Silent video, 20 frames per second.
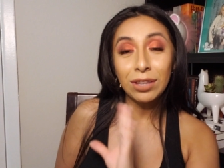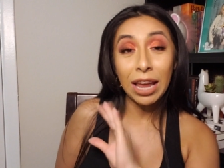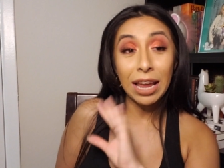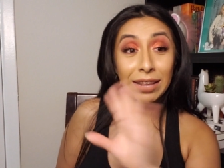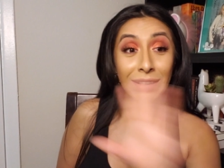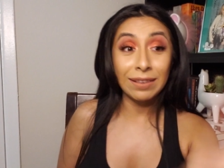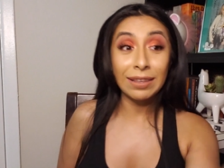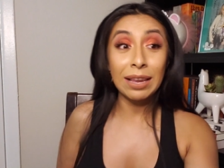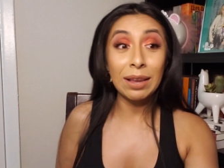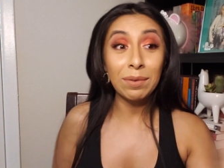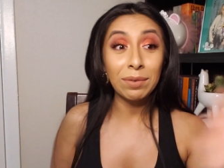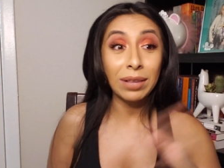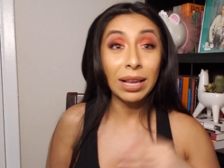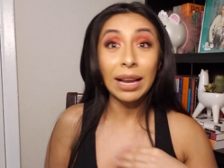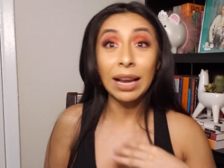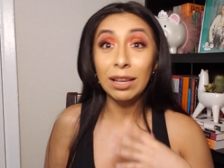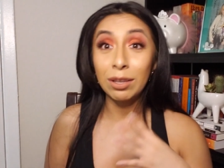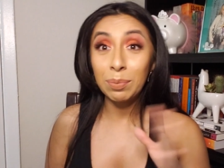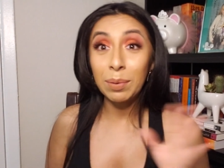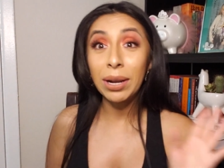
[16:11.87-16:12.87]
it seems
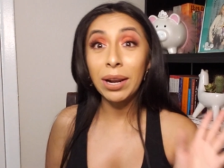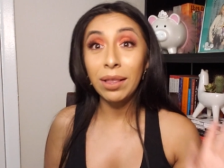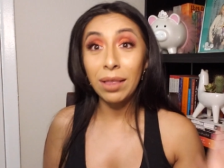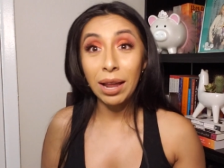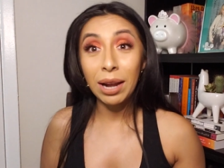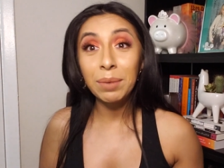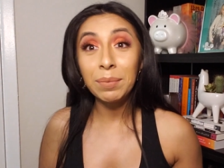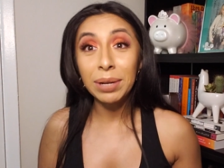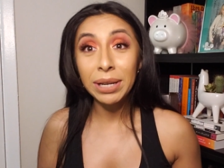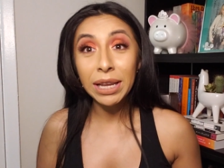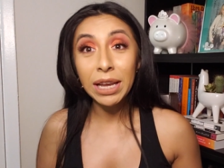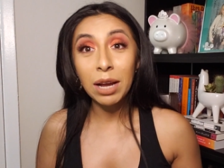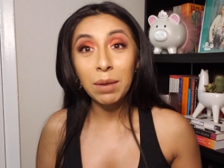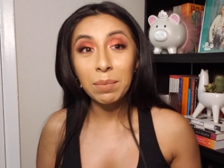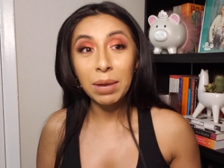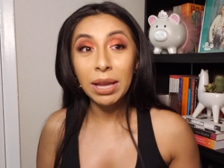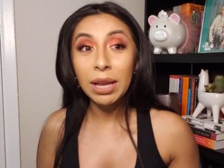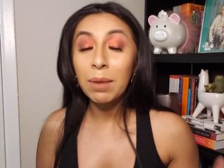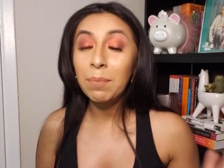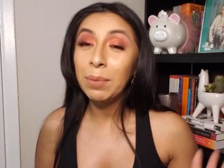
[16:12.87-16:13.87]
like I spend a lot of money on
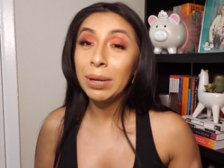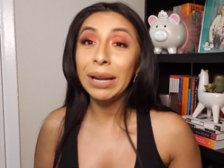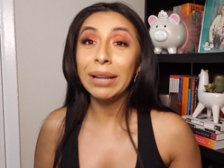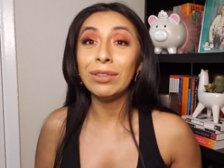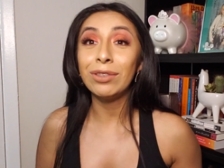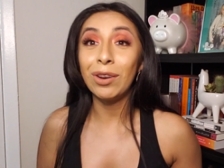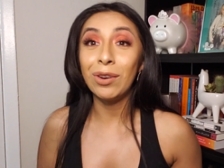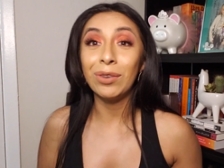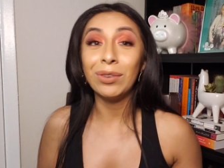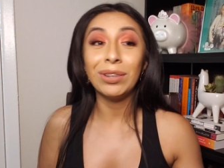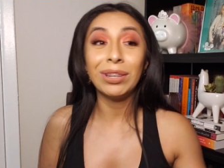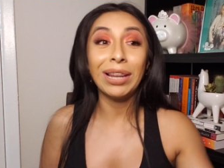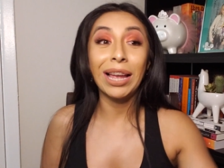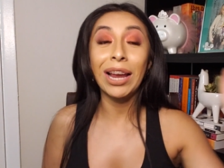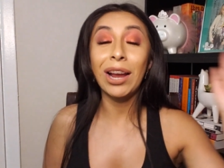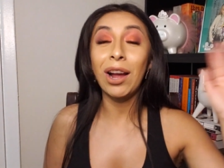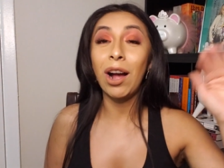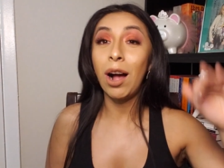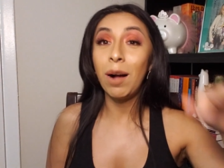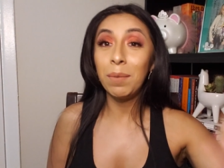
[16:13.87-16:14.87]
makeup, but I don't.
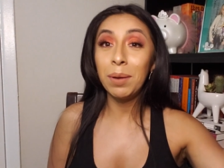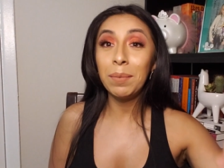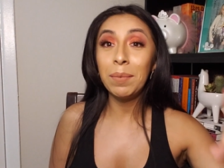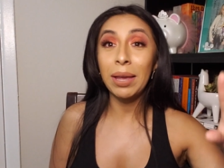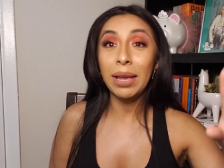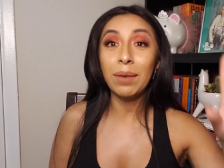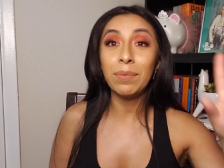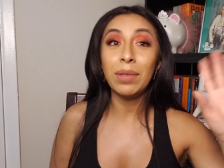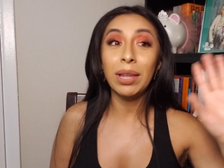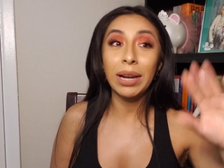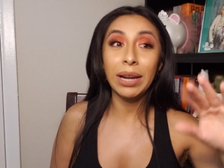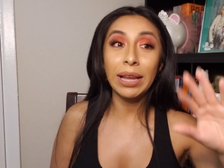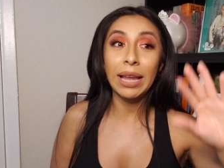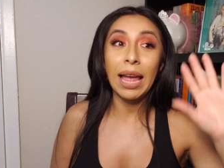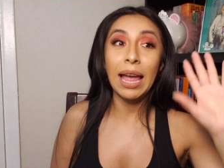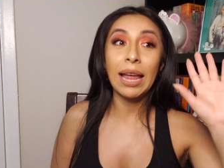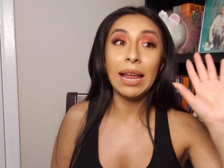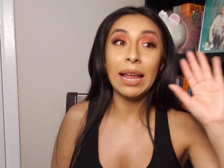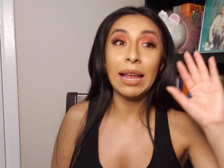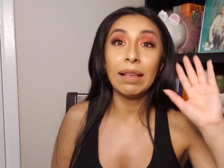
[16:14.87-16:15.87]
Like all my makeup that I
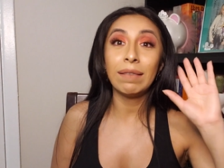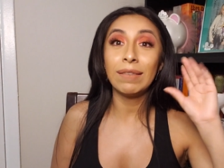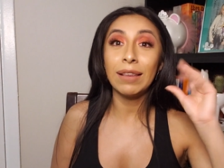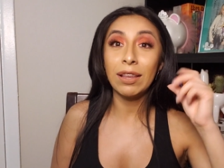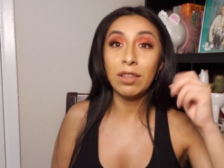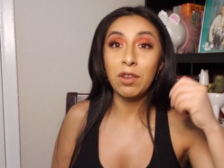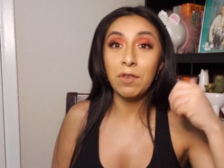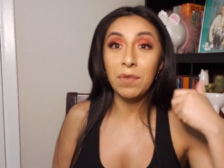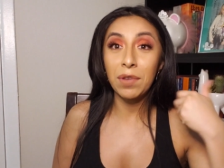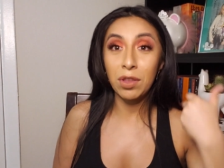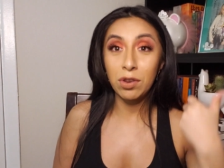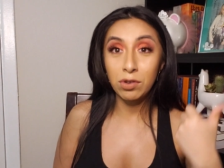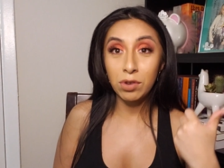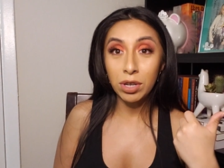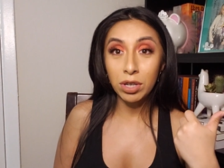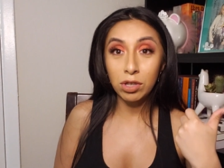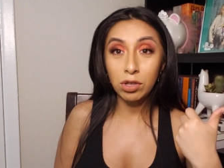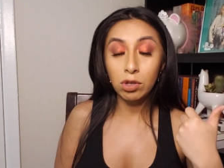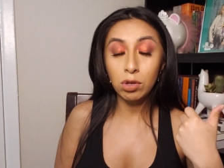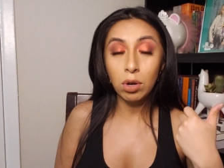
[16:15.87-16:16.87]
get is either from the
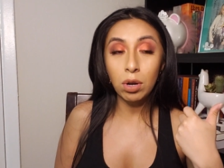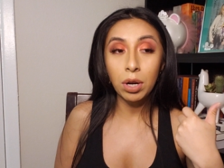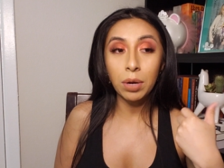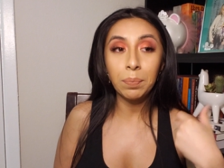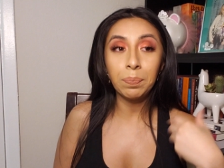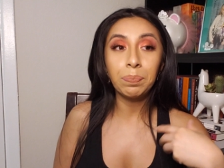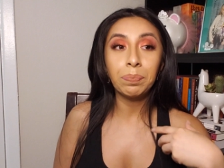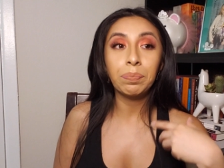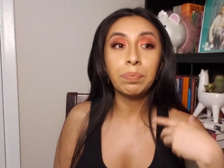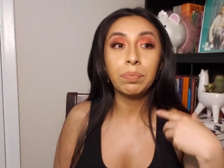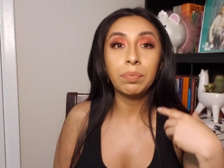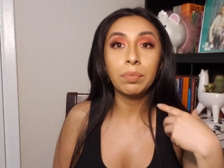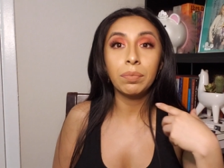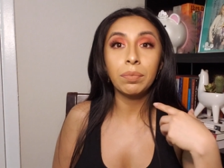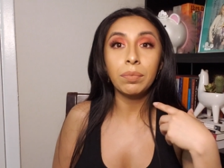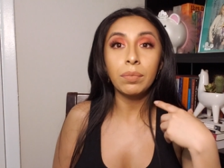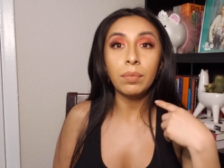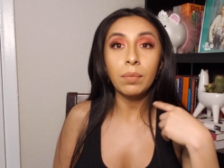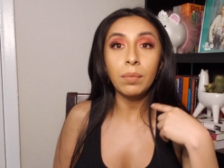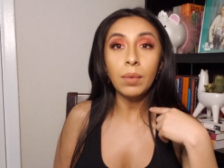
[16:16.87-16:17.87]
drugstore,
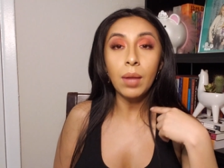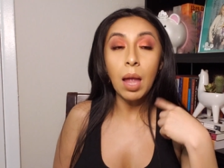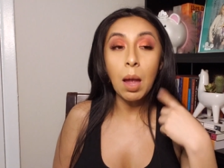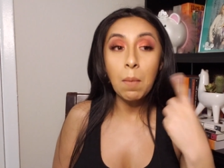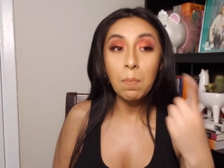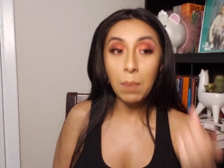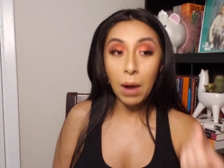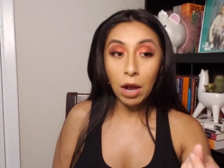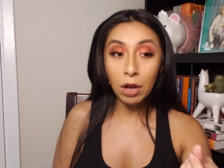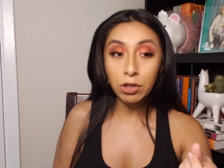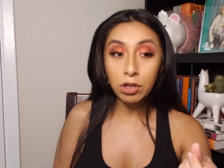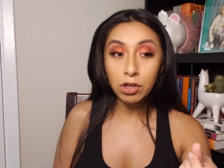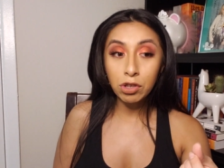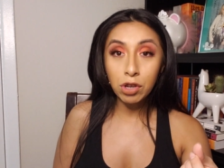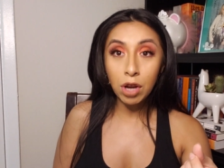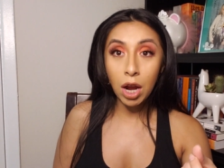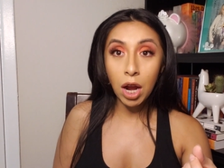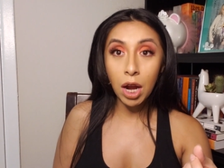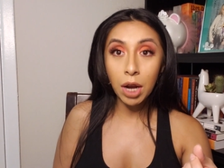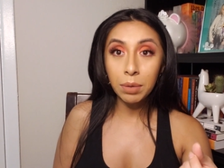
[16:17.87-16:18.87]

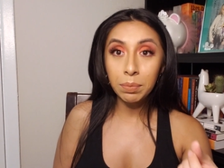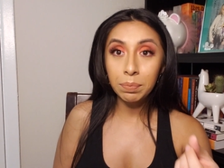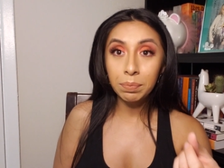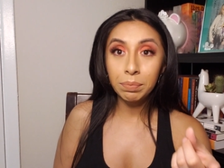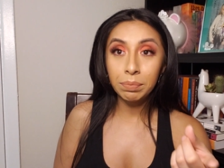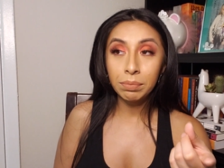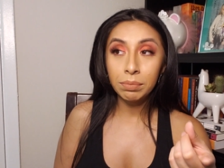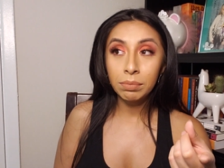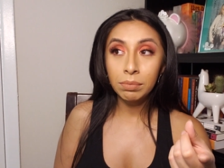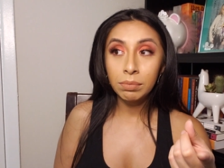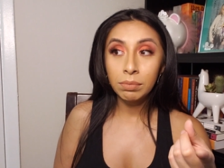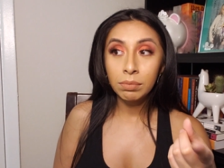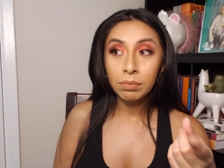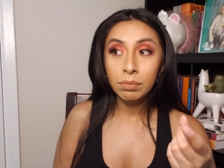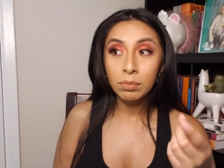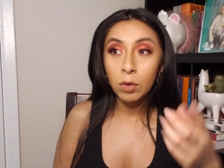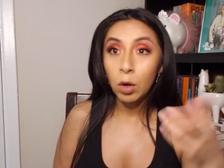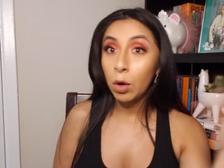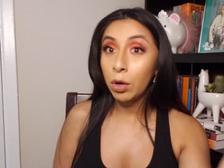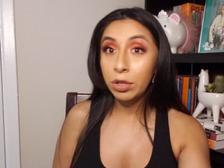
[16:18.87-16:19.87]
Boxycharm,
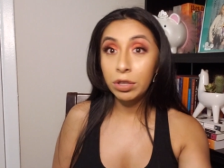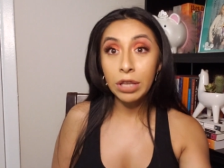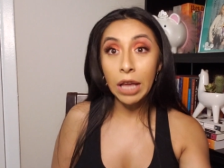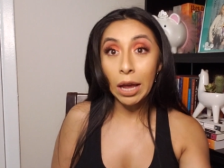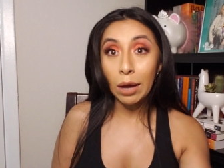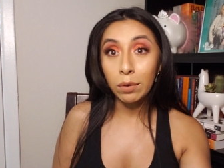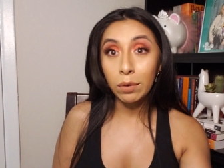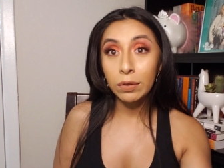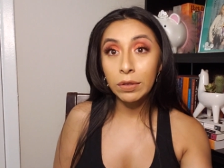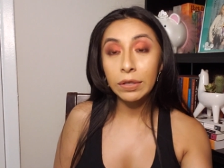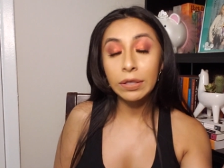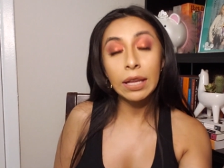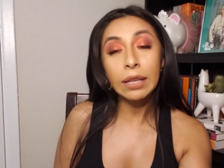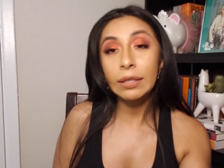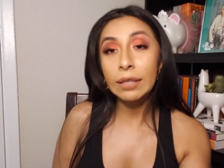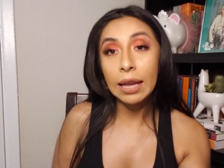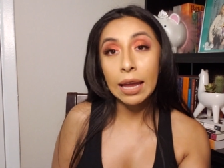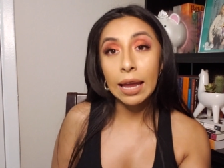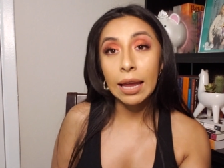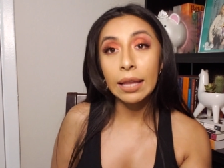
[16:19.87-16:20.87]
or sales.
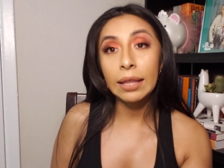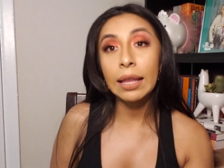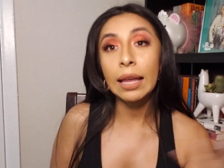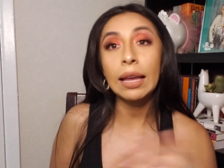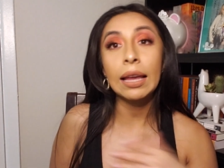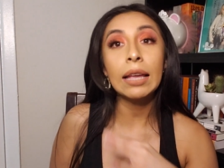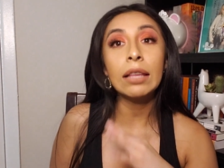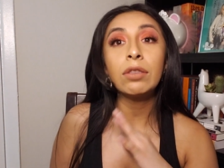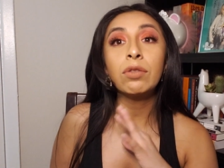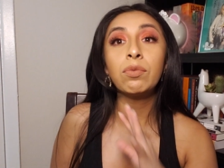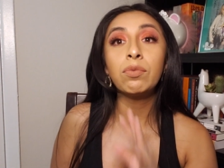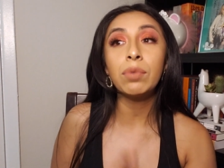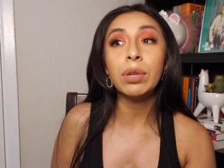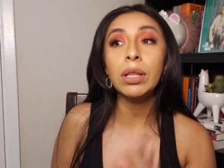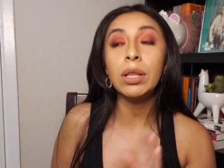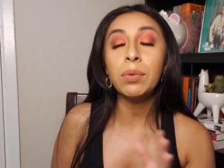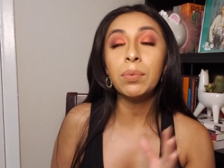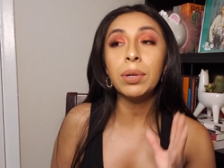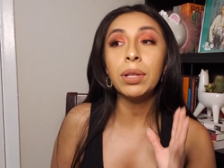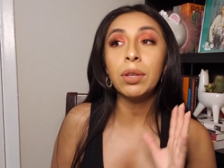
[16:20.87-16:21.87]
That's it. Like it's
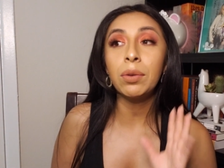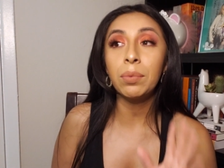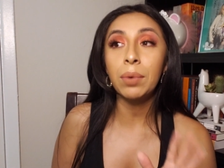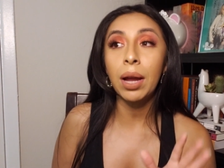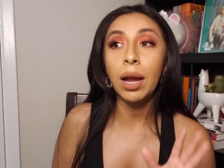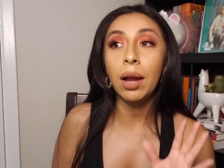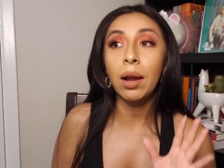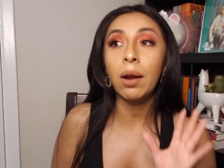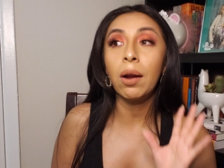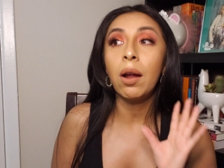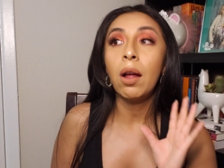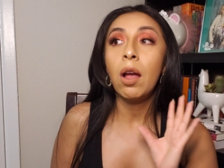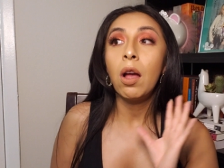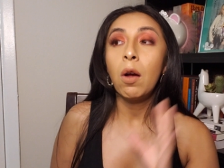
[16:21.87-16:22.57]
really, really rare